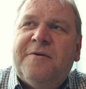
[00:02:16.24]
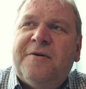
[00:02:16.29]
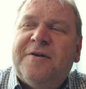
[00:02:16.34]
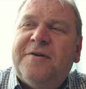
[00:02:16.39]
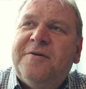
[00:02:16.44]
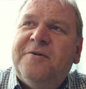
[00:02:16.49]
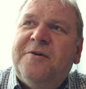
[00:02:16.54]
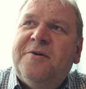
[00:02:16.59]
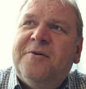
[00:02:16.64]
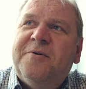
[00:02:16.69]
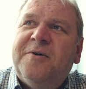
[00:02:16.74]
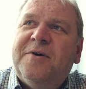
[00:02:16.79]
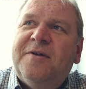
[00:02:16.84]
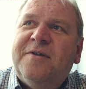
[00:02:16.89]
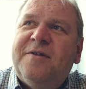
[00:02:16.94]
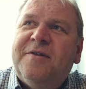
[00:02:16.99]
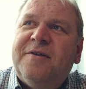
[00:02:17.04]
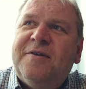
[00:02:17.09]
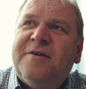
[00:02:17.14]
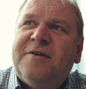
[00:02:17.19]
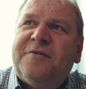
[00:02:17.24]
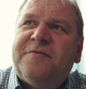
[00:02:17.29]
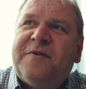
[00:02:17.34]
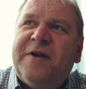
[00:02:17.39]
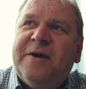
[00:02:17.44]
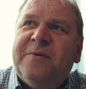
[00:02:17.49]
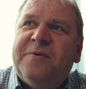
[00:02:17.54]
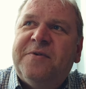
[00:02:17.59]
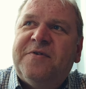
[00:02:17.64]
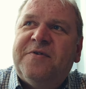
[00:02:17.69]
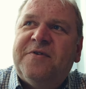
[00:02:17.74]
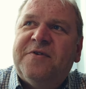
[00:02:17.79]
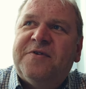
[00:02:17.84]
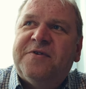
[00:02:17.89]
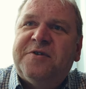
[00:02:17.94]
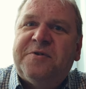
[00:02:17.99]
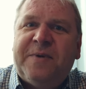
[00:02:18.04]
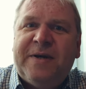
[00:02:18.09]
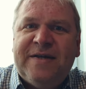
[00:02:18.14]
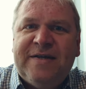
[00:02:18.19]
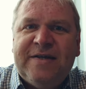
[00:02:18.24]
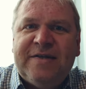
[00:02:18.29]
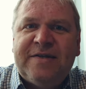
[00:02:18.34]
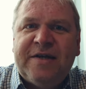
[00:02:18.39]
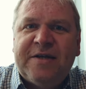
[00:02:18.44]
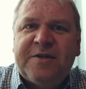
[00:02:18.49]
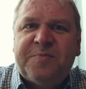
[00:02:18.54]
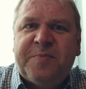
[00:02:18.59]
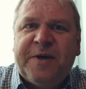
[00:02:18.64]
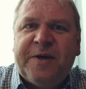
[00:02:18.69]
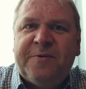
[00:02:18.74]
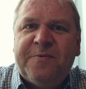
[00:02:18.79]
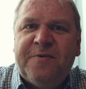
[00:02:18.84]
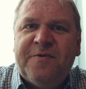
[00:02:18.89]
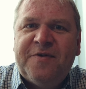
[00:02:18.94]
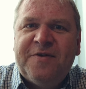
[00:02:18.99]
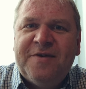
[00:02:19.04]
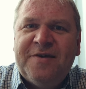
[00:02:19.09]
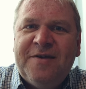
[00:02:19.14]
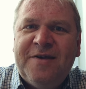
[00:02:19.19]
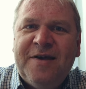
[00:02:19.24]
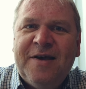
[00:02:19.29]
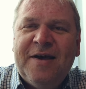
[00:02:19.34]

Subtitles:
I don't know, this flight was just £26,